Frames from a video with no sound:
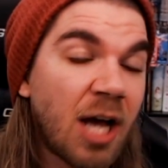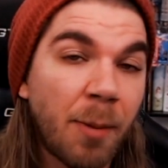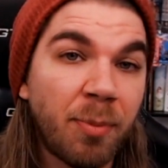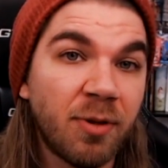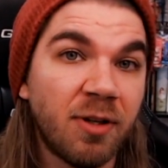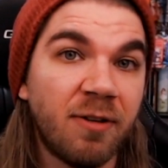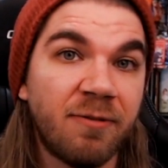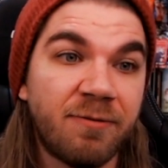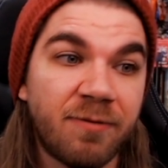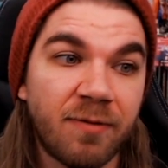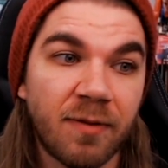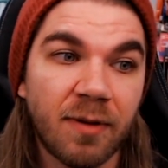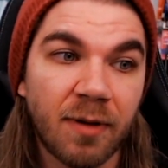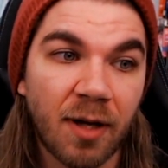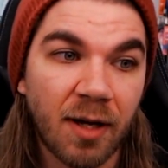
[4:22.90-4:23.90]
a couple of
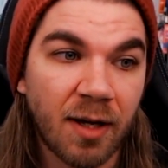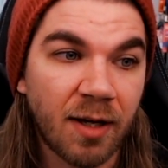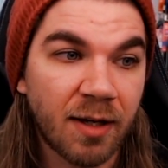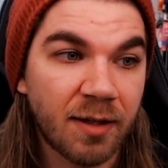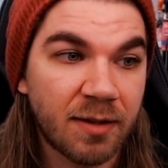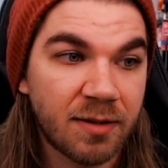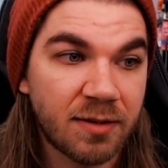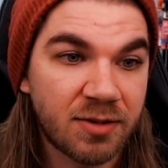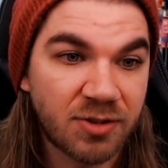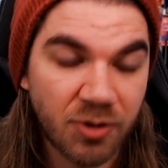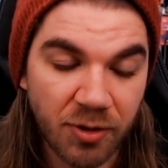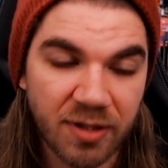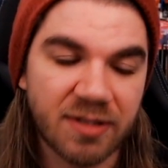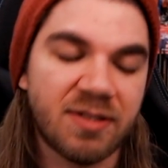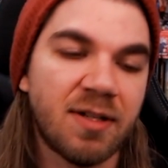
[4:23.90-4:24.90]

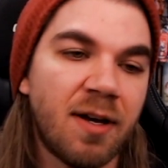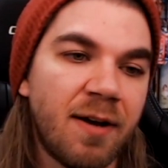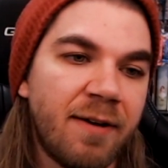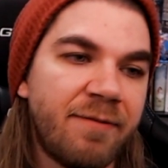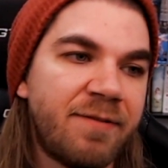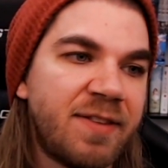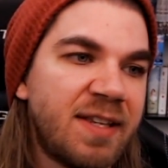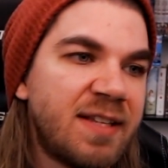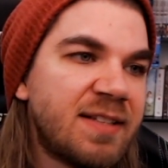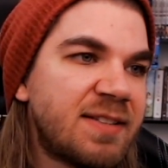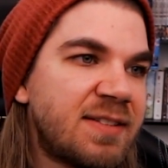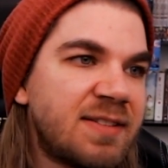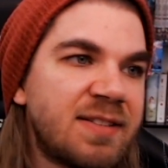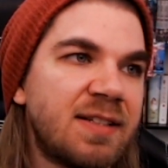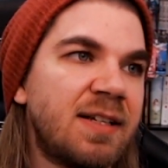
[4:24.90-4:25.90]
students of
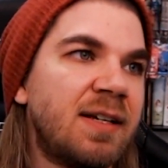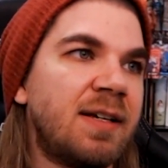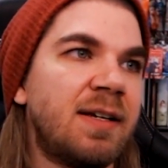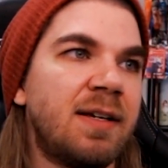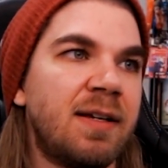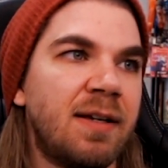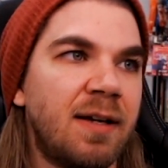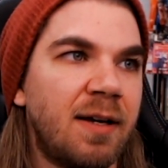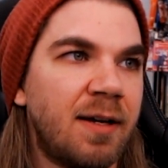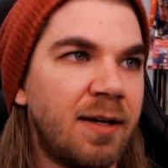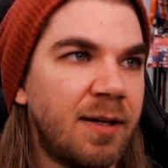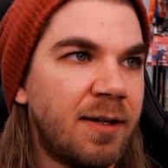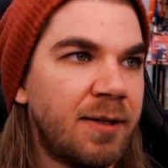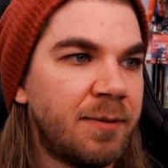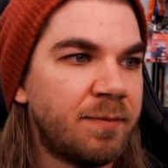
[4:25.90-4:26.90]
this
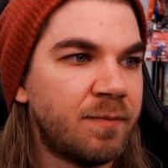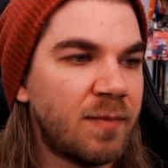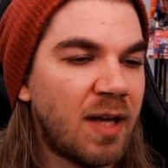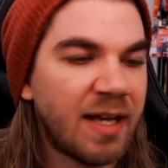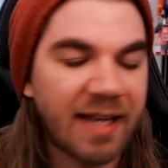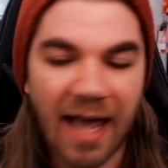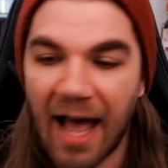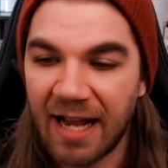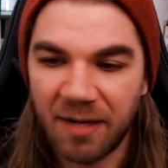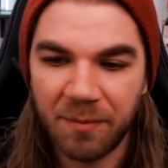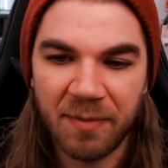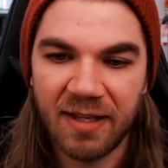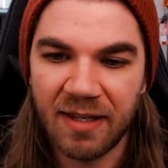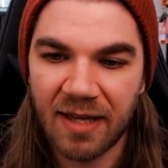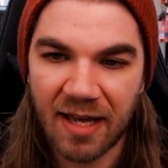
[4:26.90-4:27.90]

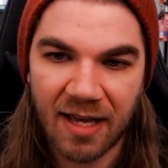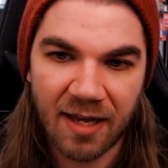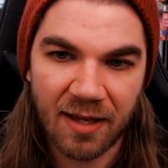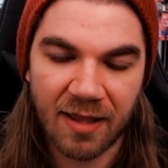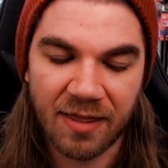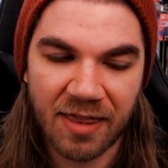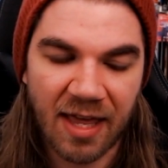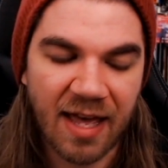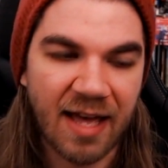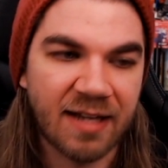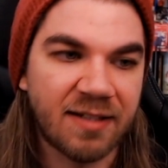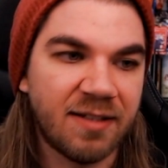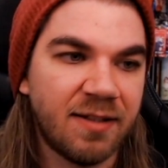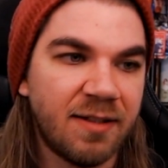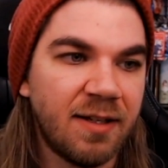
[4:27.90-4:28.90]
academy
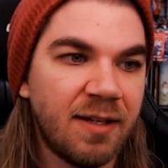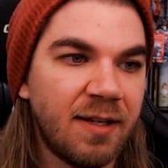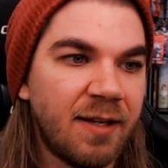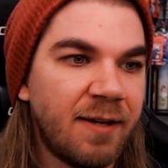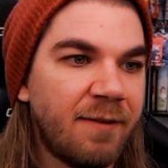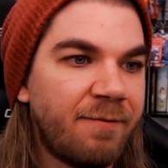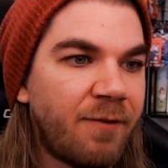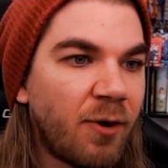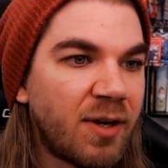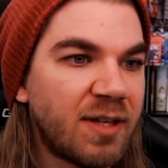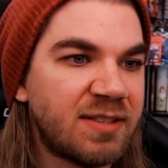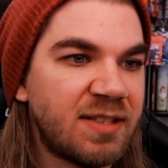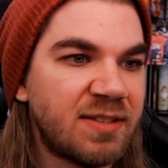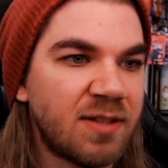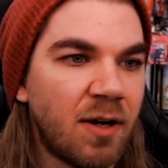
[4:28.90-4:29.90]
that
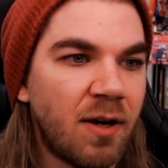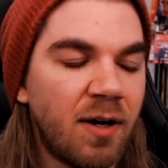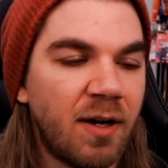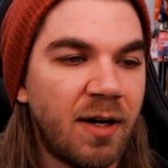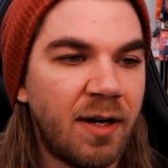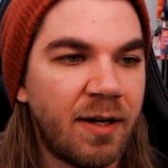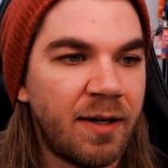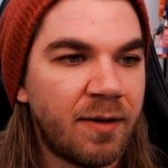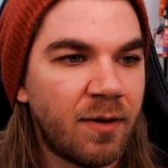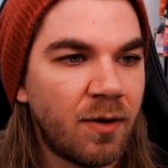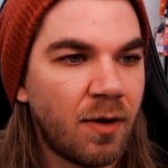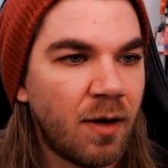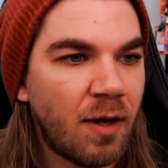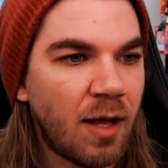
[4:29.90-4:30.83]
focuses on